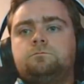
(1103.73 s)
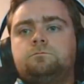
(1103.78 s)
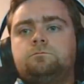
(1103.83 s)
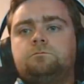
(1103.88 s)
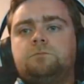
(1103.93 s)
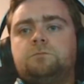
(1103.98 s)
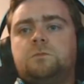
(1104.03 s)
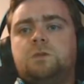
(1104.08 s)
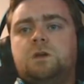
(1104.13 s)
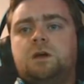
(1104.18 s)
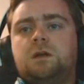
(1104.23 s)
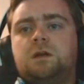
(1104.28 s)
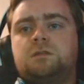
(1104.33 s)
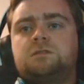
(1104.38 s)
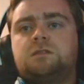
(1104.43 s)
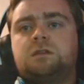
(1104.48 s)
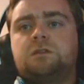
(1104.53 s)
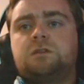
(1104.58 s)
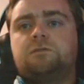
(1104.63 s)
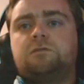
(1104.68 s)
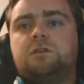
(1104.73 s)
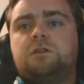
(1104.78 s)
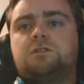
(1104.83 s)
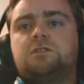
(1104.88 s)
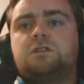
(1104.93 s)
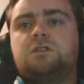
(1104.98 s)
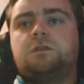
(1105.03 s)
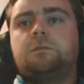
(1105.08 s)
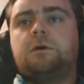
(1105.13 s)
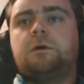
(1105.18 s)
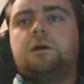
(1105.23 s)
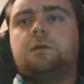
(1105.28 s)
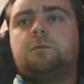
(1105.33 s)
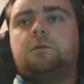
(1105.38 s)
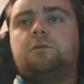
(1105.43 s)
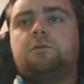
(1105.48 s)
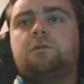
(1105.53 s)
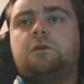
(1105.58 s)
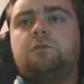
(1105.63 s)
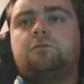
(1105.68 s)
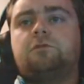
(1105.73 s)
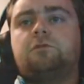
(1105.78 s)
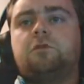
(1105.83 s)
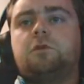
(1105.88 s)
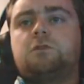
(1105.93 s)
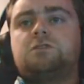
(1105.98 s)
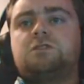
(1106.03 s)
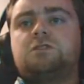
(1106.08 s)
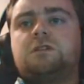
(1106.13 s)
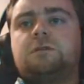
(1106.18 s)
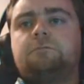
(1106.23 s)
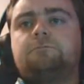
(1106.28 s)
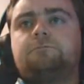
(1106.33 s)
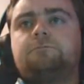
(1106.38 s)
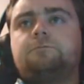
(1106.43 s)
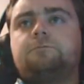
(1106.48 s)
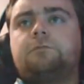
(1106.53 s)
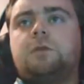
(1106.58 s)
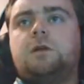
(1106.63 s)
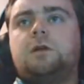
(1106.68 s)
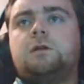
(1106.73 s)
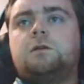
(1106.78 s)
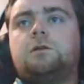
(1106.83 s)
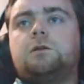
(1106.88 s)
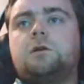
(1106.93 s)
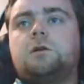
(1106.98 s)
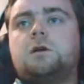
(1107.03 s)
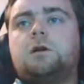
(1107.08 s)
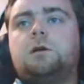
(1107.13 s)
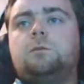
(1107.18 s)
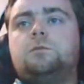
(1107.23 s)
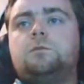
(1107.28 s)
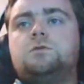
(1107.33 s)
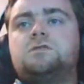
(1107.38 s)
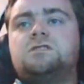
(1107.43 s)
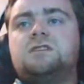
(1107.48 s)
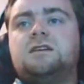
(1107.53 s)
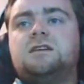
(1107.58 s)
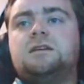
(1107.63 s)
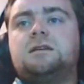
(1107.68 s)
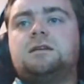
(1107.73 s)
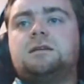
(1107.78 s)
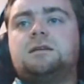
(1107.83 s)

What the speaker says: No, it's going to finish at the bottom of it, unfortunately. Another club was needed.